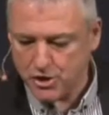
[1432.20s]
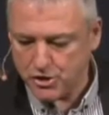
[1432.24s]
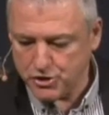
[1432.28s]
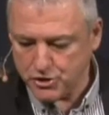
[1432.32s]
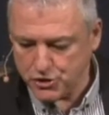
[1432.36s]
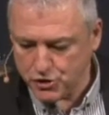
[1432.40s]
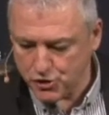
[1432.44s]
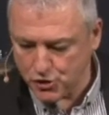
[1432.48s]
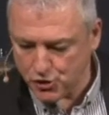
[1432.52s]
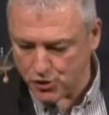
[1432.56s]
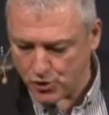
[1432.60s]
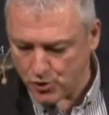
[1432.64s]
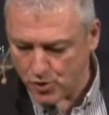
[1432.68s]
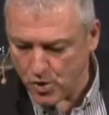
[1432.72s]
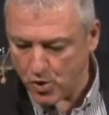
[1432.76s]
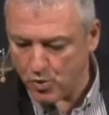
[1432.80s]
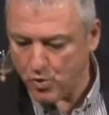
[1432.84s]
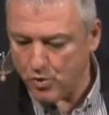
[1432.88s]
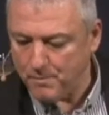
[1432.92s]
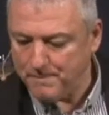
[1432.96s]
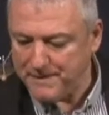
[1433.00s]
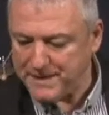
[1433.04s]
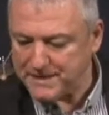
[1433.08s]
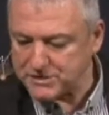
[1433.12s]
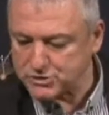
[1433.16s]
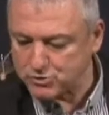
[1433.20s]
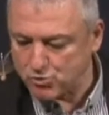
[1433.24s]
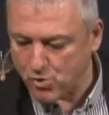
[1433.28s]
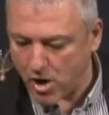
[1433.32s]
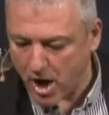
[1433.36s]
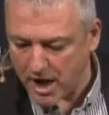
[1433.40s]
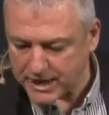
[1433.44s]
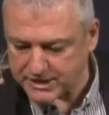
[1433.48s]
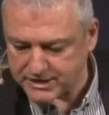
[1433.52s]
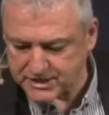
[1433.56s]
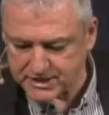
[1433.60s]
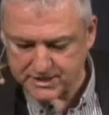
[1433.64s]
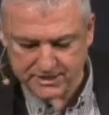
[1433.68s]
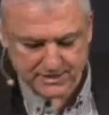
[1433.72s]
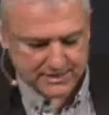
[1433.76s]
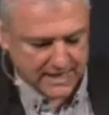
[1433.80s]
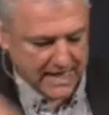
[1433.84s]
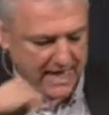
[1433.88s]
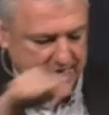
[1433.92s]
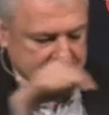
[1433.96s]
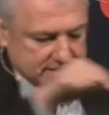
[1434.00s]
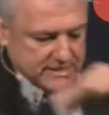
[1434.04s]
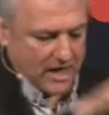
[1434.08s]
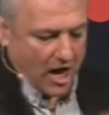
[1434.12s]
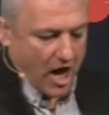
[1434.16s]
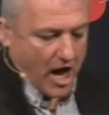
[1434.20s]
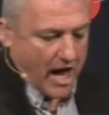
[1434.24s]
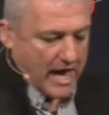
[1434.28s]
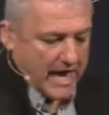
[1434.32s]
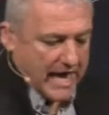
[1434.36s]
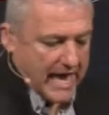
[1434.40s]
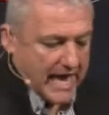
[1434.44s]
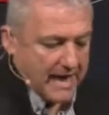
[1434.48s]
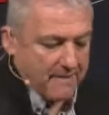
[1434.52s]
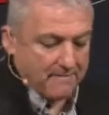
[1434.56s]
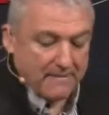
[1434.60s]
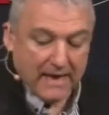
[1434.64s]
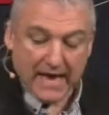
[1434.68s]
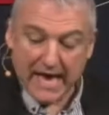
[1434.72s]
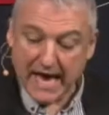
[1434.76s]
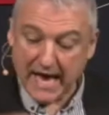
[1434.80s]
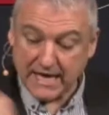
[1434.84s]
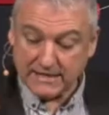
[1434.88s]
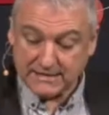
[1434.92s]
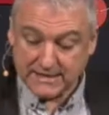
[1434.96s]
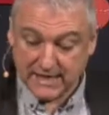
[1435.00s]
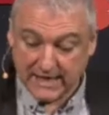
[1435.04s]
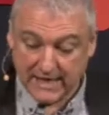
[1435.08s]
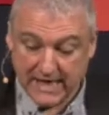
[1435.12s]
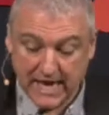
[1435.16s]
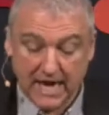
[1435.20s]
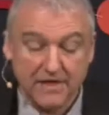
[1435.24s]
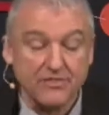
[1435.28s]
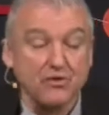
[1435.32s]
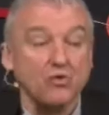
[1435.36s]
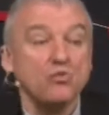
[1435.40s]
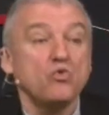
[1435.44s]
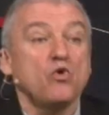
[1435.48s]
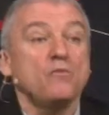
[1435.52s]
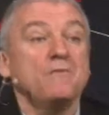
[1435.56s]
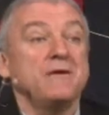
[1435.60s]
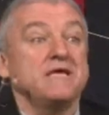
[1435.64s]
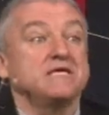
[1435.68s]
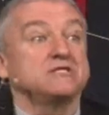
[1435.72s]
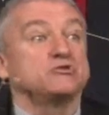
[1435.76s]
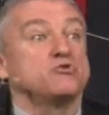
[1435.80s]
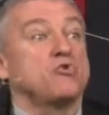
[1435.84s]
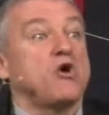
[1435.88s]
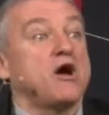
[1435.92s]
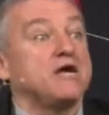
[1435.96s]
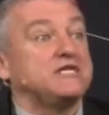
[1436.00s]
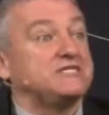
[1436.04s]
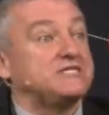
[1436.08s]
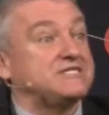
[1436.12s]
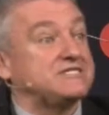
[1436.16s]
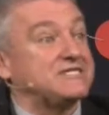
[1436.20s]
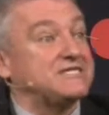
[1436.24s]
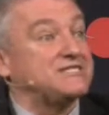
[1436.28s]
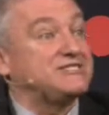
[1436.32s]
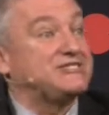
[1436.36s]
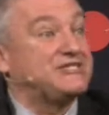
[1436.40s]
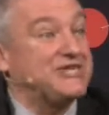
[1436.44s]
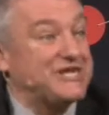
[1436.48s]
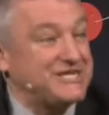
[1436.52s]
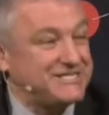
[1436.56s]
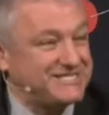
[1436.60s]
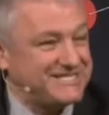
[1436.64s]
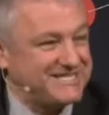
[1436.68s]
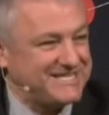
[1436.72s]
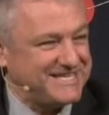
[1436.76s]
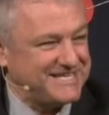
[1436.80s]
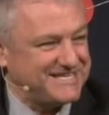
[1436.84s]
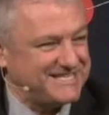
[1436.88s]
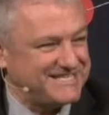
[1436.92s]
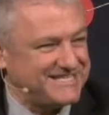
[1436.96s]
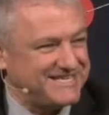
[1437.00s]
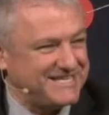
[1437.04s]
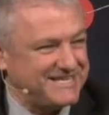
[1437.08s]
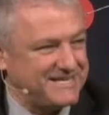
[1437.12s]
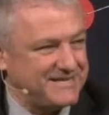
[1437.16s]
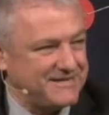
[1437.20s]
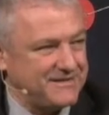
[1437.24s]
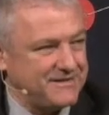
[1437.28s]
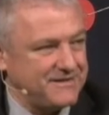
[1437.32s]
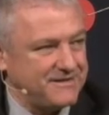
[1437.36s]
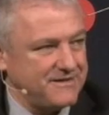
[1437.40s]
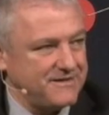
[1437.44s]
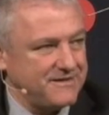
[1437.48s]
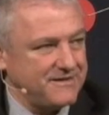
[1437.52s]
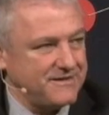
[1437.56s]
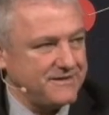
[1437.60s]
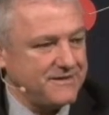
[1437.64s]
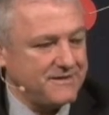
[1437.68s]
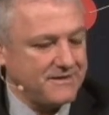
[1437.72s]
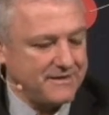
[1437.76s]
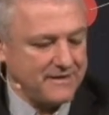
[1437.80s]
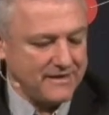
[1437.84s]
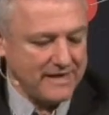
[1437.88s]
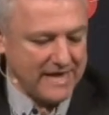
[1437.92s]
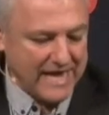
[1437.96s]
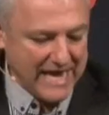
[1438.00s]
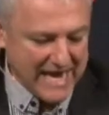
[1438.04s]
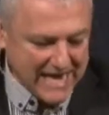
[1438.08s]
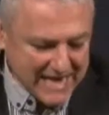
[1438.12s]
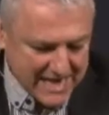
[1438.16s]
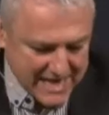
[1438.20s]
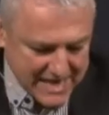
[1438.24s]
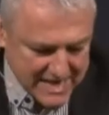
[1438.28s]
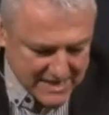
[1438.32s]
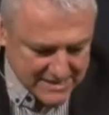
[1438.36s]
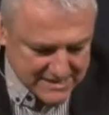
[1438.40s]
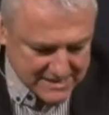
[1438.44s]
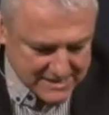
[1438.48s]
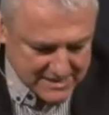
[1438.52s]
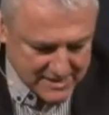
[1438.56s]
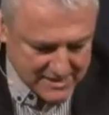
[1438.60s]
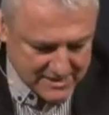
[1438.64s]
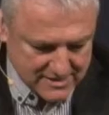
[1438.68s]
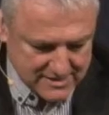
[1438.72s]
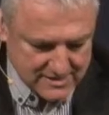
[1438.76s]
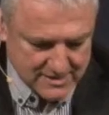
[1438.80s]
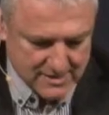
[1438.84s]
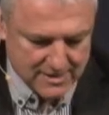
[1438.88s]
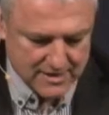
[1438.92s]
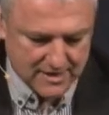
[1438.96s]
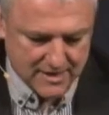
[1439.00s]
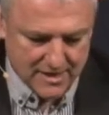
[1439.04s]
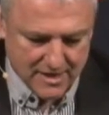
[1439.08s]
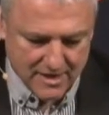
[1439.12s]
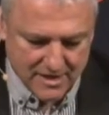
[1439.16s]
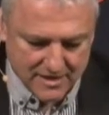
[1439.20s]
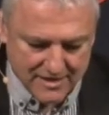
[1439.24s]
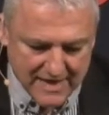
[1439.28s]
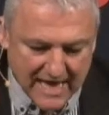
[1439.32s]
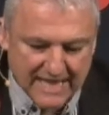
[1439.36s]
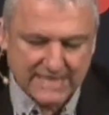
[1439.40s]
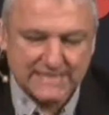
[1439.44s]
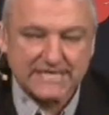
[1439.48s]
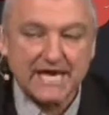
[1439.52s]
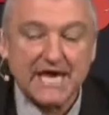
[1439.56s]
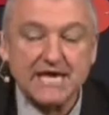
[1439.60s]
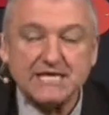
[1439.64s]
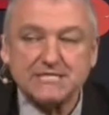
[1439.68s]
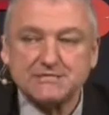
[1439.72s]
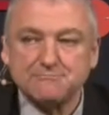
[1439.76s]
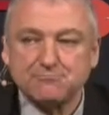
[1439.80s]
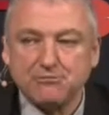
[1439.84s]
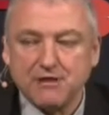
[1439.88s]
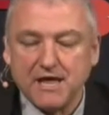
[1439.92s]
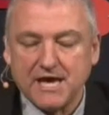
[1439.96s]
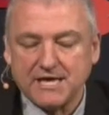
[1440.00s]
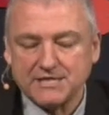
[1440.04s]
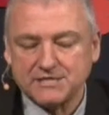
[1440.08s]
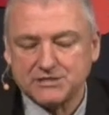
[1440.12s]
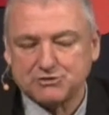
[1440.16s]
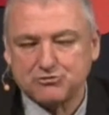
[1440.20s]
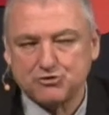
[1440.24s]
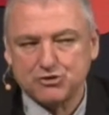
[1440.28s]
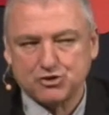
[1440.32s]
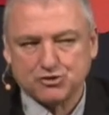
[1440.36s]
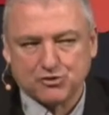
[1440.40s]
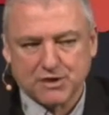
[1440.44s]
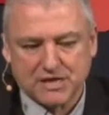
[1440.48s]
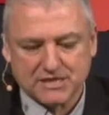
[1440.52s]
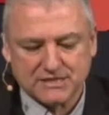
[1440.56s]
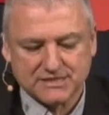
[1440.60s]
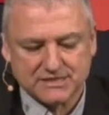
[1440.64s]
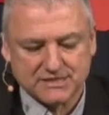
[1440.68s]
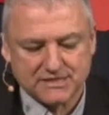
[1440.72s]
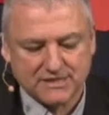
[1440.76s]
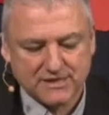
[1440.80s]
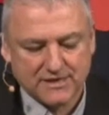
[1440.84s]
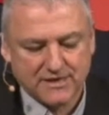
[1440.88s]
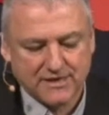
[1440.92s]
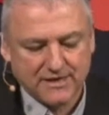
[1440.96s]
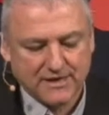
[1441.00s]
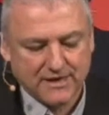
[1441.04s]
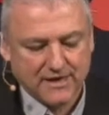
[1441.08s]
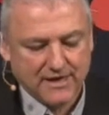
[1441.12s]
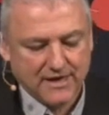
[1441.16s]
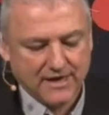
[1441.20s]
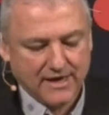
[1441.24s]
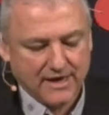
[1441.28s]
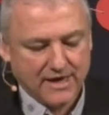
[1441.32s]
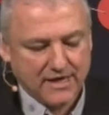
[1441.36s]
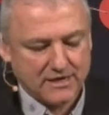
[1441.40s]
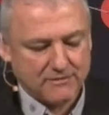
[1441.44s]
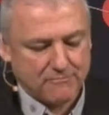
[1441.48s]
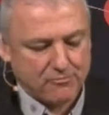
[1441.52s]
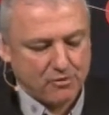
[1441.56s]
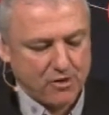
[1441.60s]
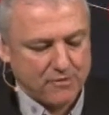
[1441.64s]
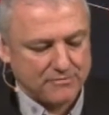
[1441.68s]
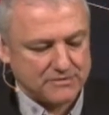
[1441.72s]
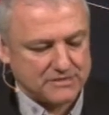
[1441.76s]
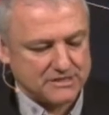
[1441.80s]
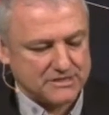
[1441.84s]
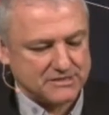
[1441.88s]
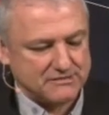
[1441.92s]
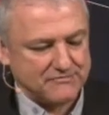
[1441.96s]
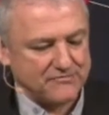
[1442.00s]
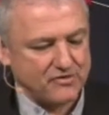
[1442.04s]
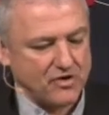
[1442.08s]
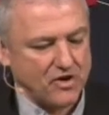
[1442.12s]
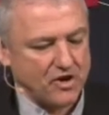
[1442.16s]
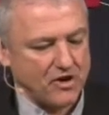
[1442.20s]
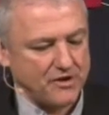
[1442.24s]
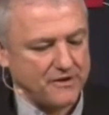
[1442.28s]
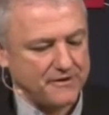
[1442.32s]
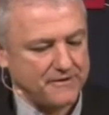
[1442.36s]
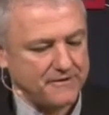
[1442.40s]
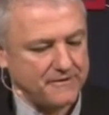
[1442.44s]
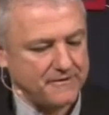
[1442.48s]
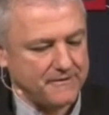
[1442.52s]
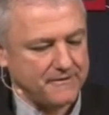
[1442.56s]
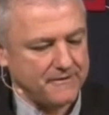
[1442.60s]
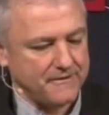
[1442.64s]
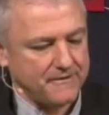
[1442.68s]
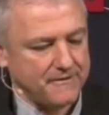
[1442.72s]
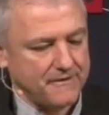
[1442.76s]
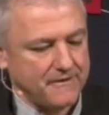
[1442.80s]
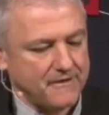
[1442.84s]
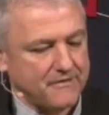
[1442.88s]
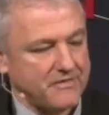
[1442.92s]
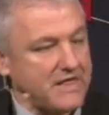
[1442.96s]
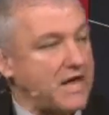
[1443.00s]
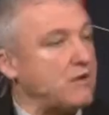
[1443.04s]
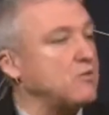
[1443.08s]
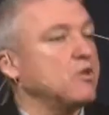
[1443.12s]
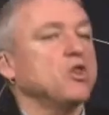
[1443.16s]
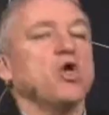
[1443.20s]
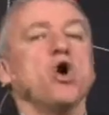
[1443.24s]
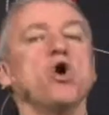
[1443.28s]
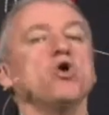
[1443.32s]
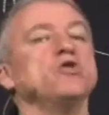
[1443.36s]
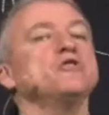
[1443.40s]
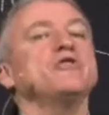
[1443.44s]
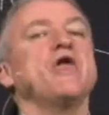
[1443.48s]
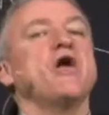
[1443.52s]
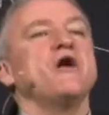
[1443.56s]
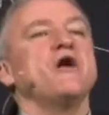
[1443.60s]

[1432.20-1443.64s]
you will be as righteous as I am, and together we'll be as righteous as Jesus is. In an instant, that takes place through trust in the promises of God. They will all